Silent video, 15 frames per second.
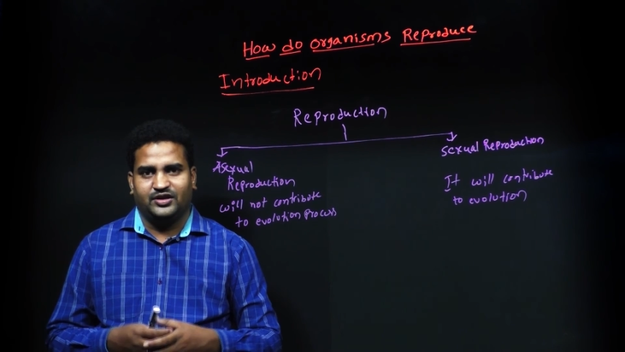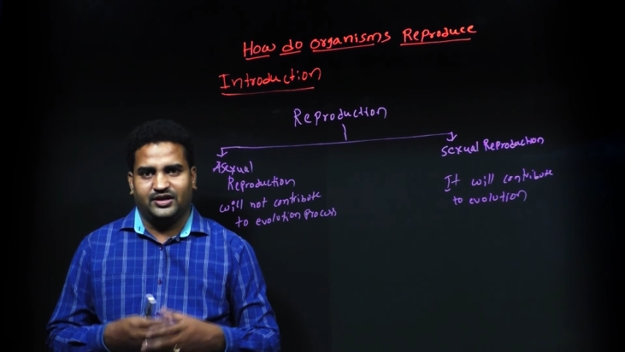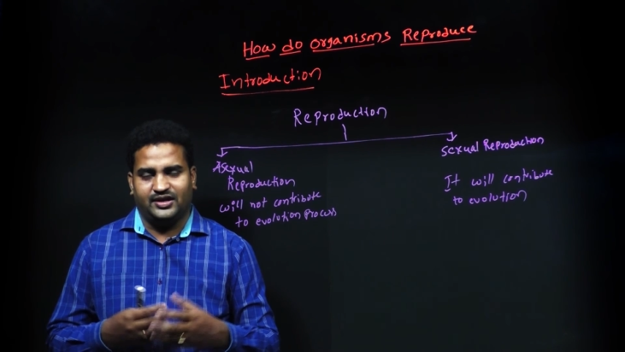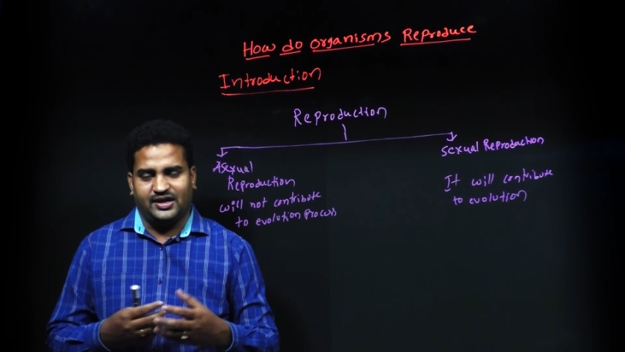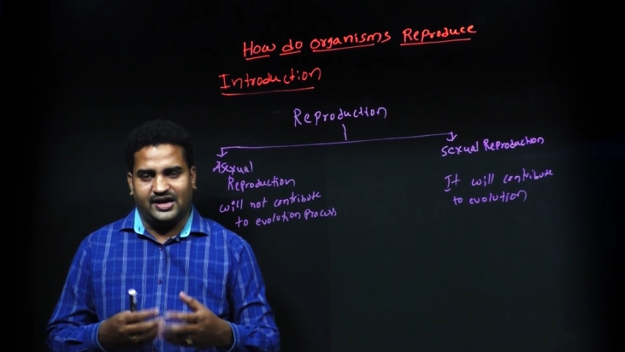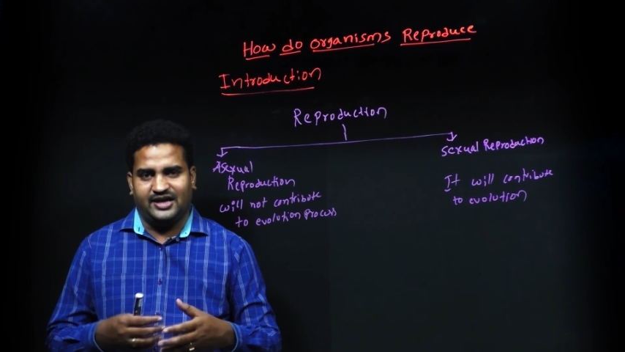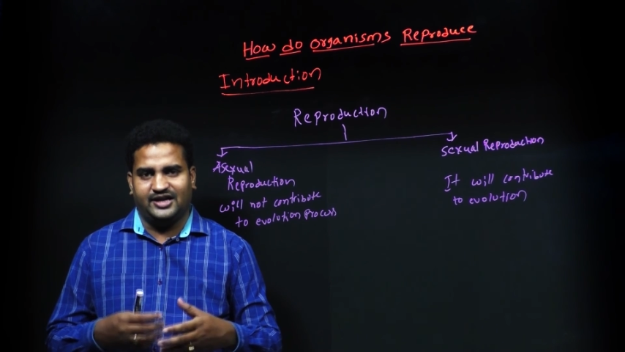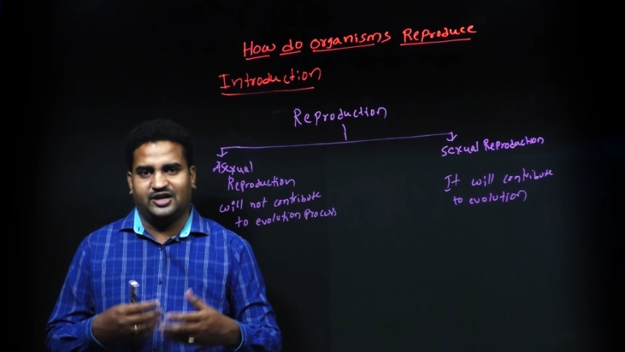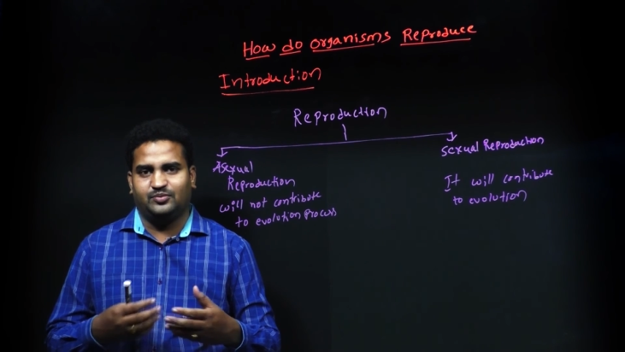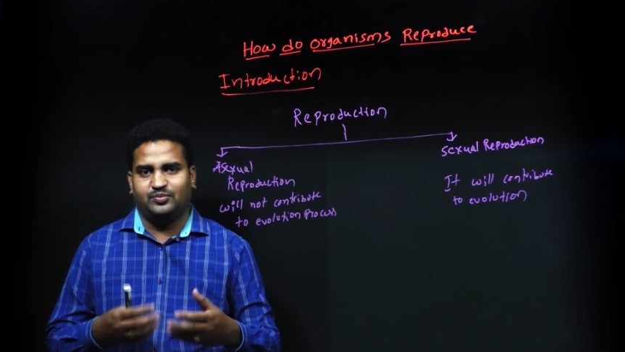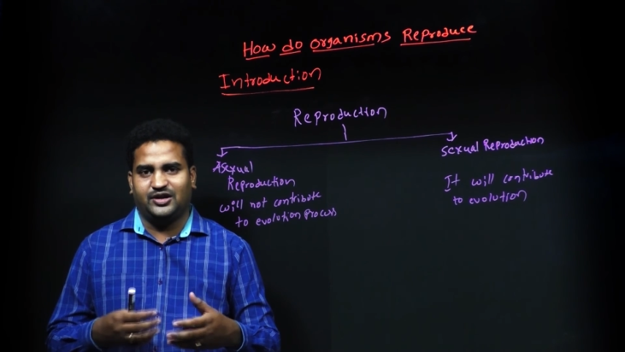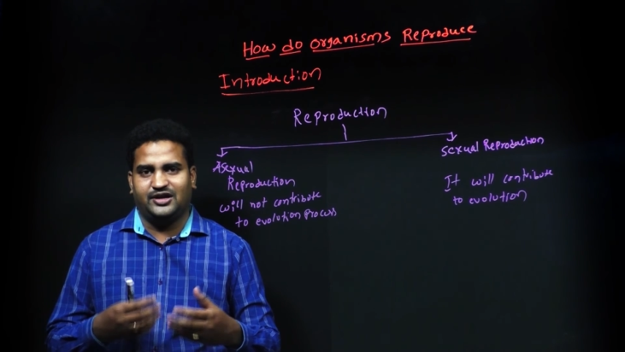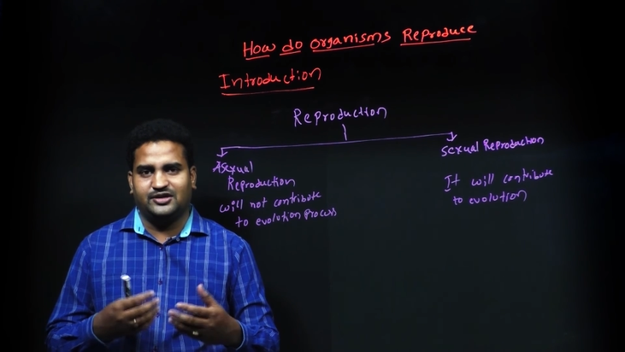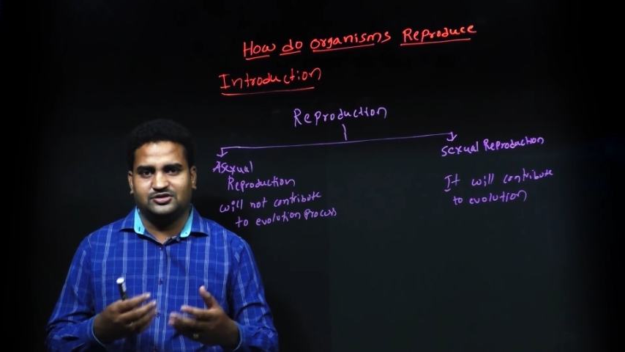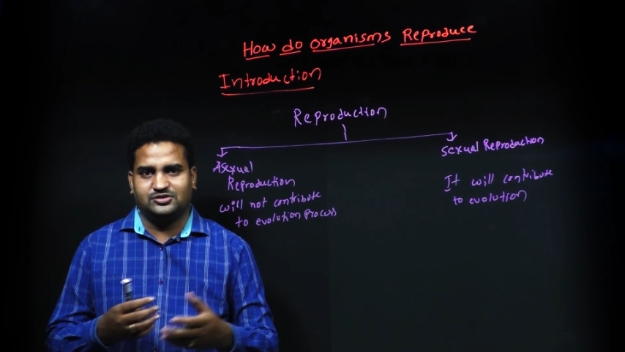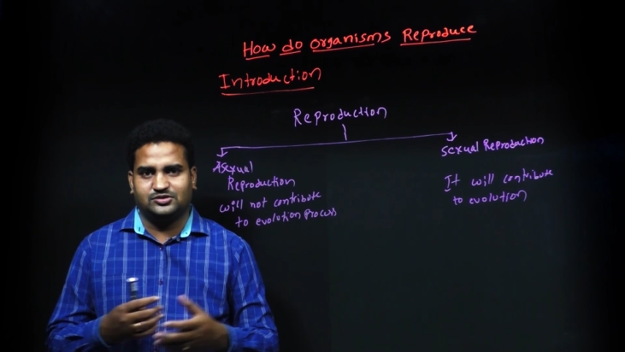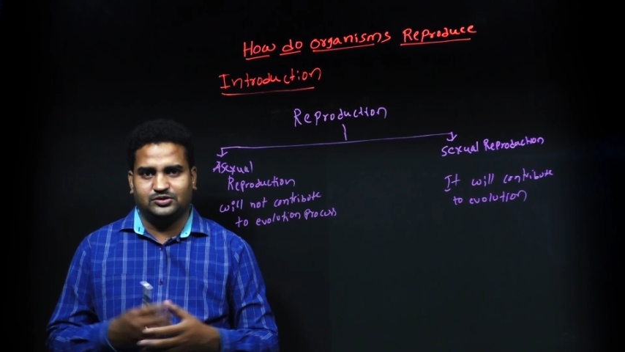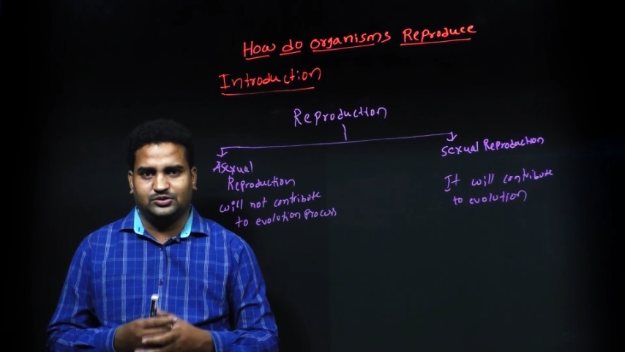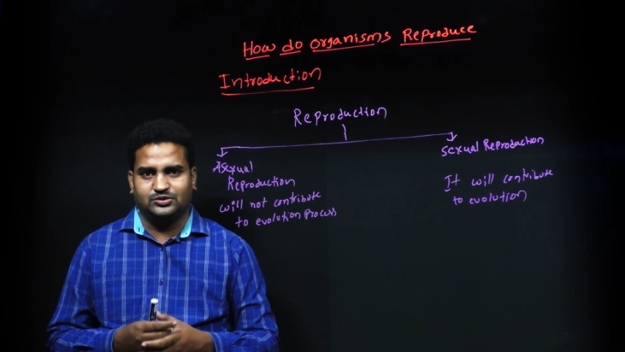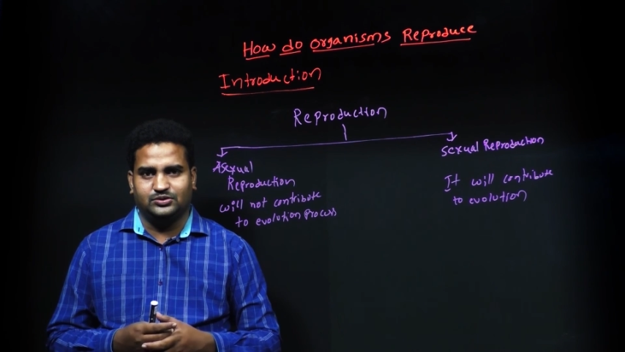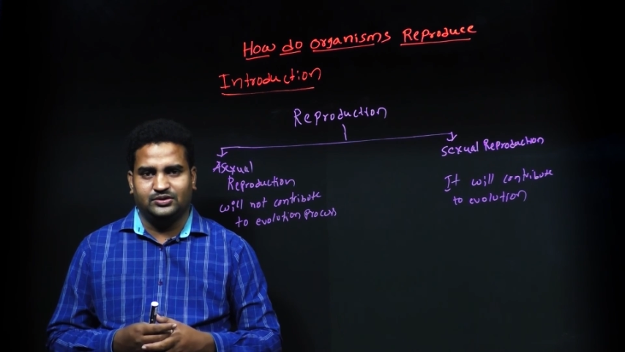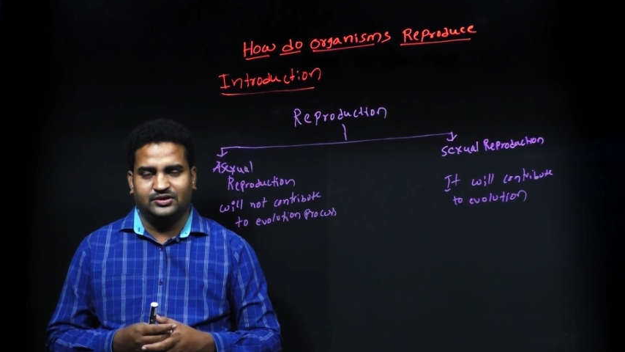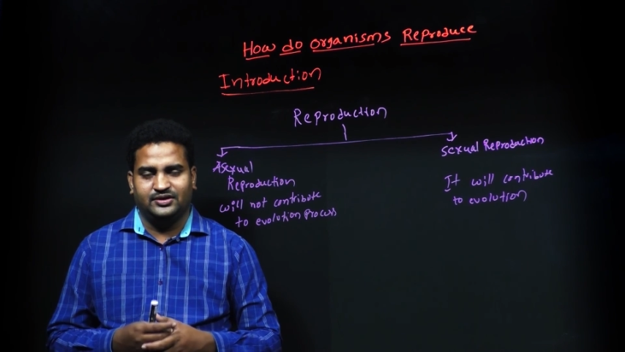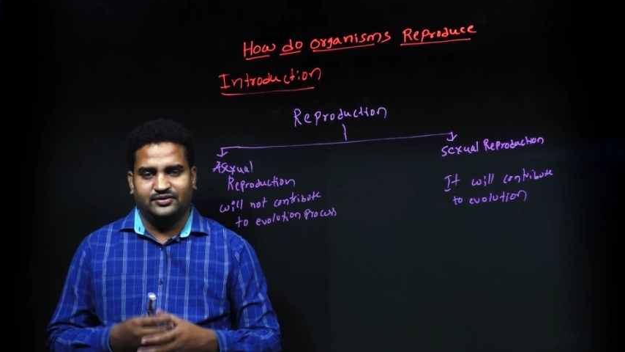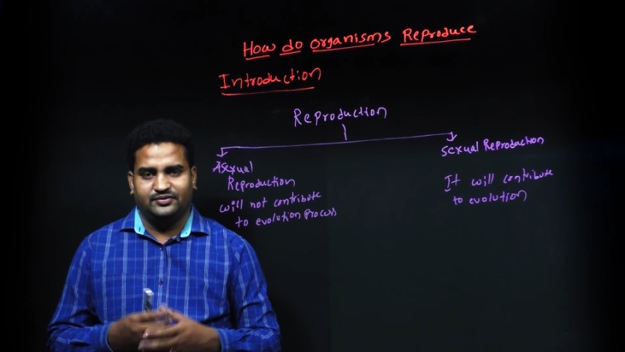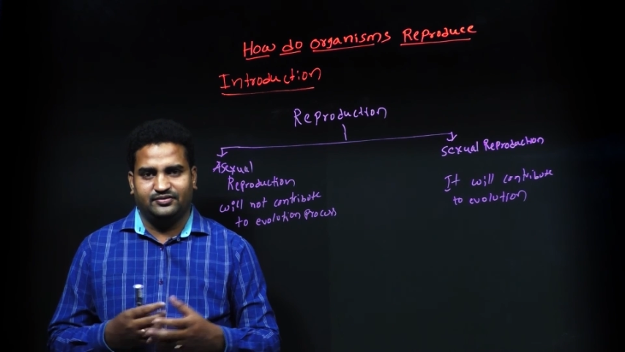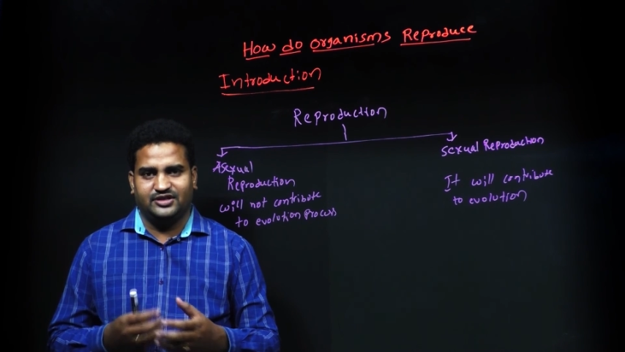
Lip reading: in higher plants through